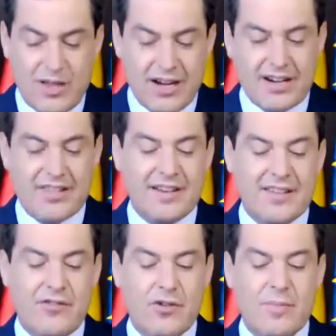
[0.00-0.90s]
in which
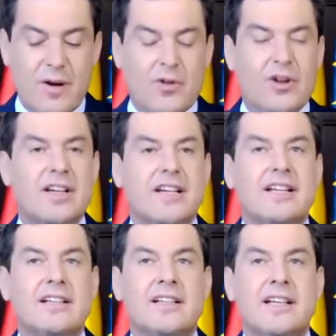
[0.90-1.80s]
we
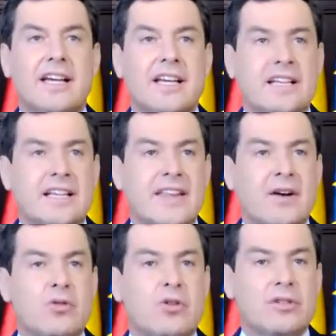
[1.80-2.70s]
collect and
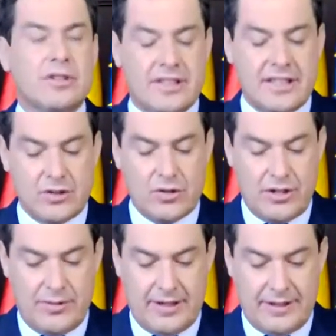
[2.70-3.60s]
treat data
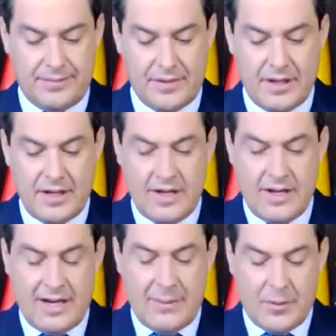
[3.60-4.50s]
is
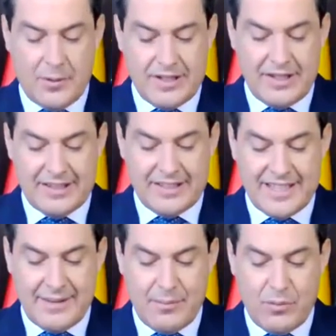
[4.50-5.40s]
homogeneous at all
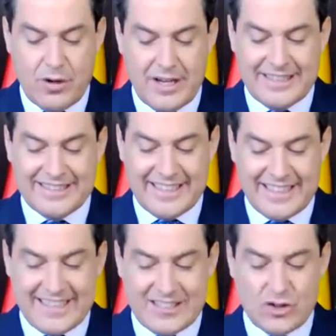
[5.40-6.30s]
these
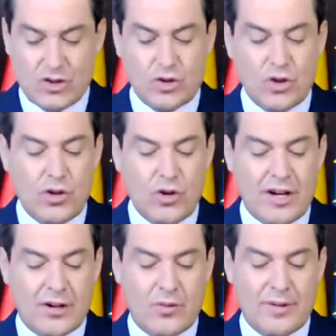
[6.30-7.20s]
levels. The
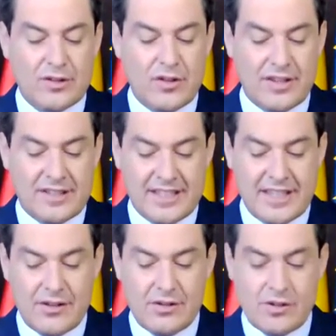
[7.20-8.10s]
opinion
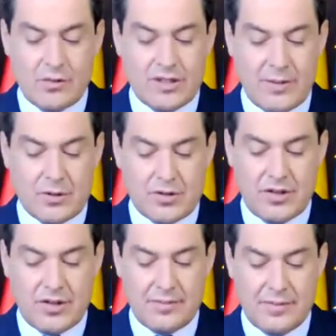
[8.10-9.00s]
is trying
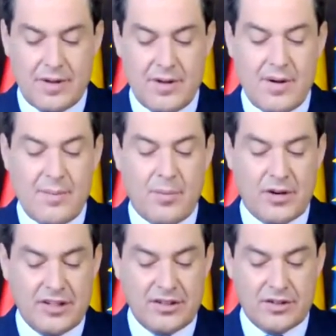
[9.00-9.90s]
to reflect
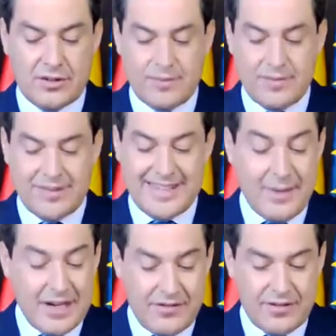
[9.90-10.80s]
all of the
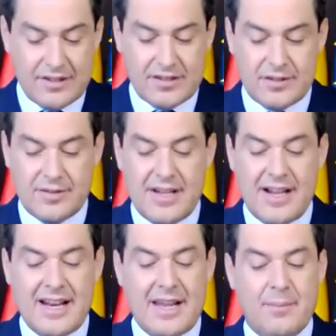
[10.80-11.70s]
arguments that have been
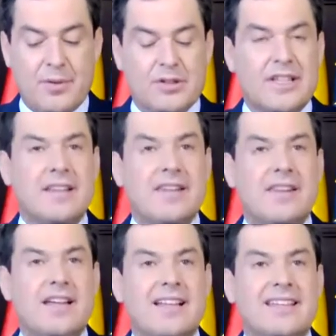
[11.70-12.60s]
put forward
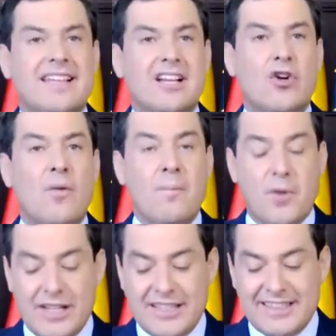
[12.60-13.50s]
on
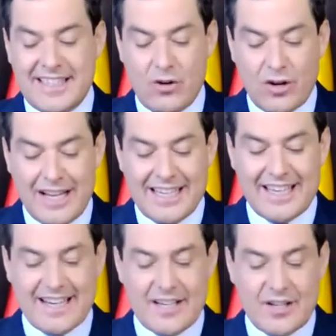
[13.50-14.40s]
our
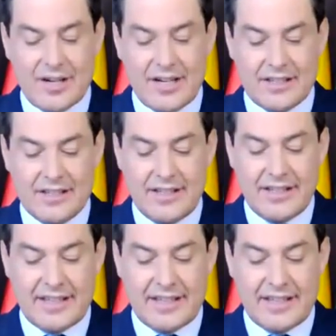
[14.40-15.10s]
opinion and